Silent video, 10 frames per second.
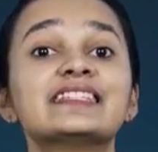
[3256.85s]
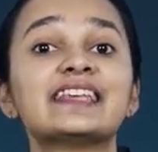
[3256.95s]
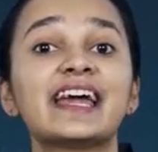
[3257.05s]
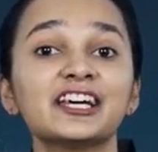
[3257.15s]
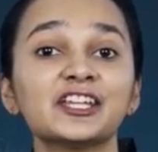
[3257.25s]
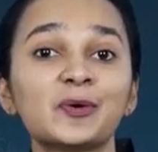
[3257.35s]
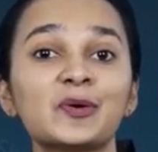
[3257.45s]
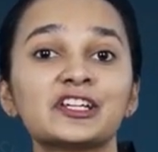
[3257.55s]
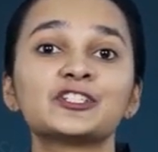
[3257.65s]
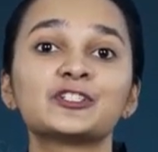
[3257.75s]
send a
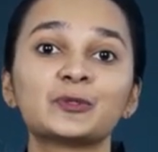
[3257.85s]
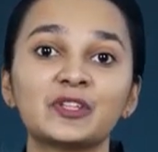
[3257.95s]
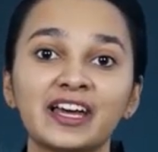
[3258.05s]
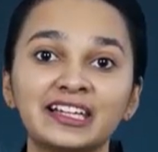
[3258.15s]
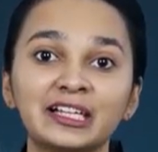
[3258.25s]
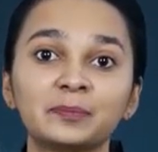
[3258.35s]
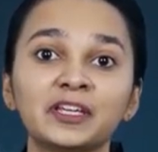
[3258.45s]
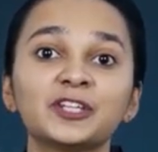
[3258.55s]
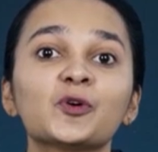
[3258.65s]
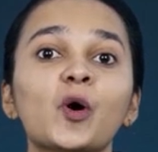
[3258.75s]
notice to the
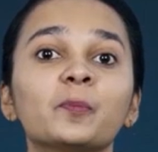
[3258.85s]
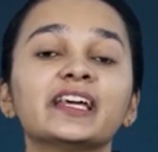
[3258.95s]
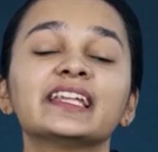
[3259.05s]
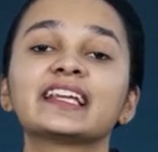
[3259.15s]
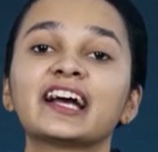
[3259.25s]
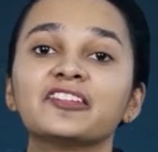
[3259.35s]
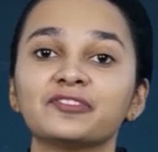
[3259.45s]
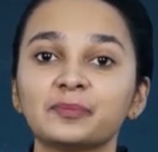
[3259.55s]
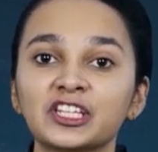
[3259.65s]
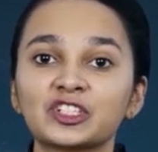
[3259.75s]
LLP to obtain
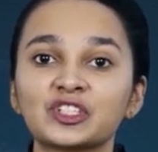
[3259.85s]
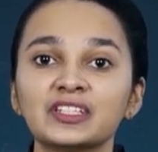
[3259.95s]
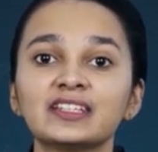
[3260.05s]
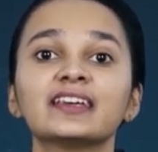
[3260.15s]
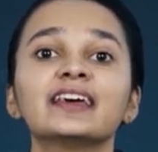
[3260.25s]
confirmation